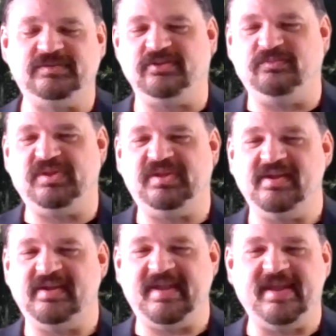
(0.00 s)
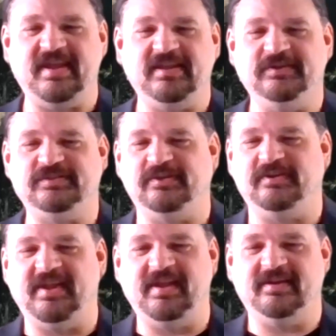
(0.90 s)
BIA, use your
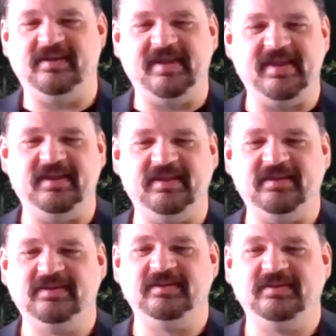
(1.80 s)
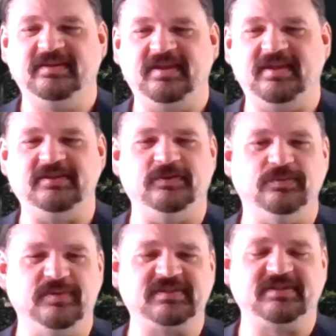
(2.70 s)
AIA and your
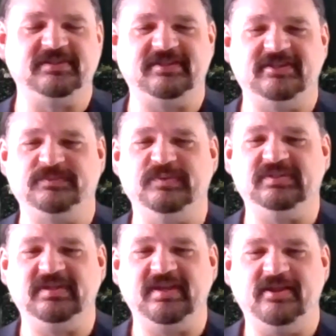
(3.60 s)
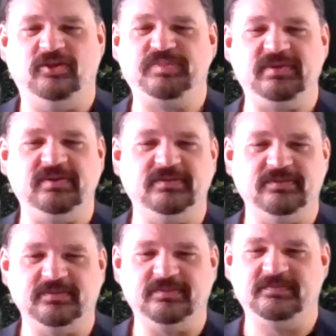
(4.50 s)
risk assessment to help
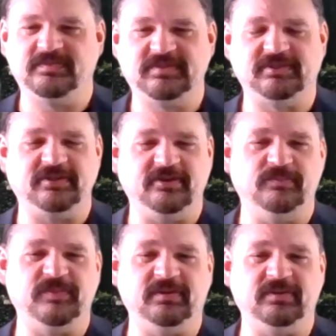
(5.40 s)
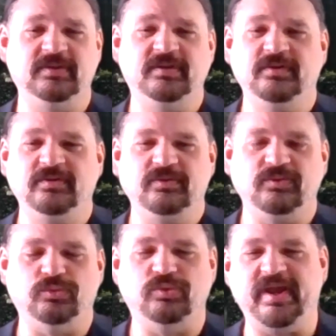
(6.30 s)
you determine
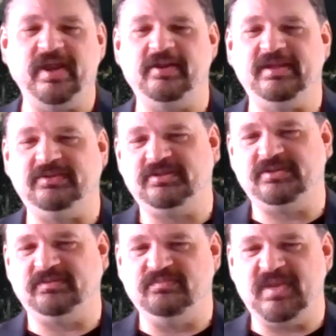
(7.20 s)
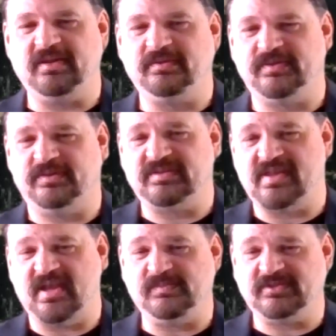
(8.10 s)
where you should make those
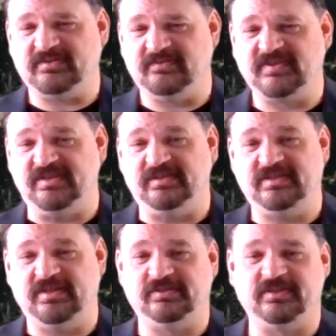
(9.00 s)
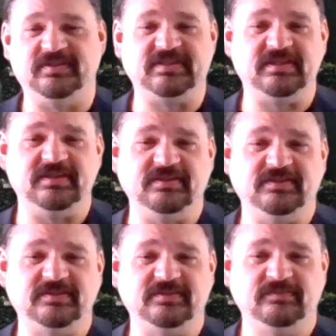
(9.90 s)
types of
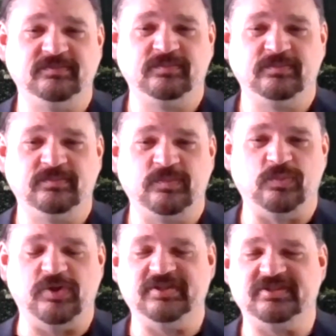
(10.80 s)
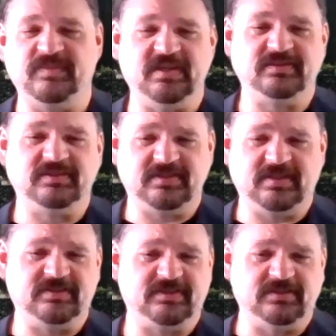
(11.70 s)
contingencies. Where does it make
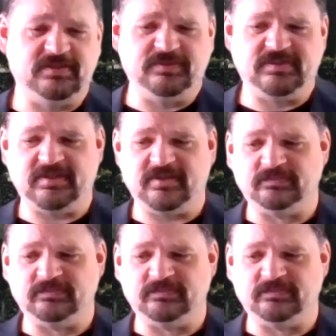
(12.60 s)
sense to do so?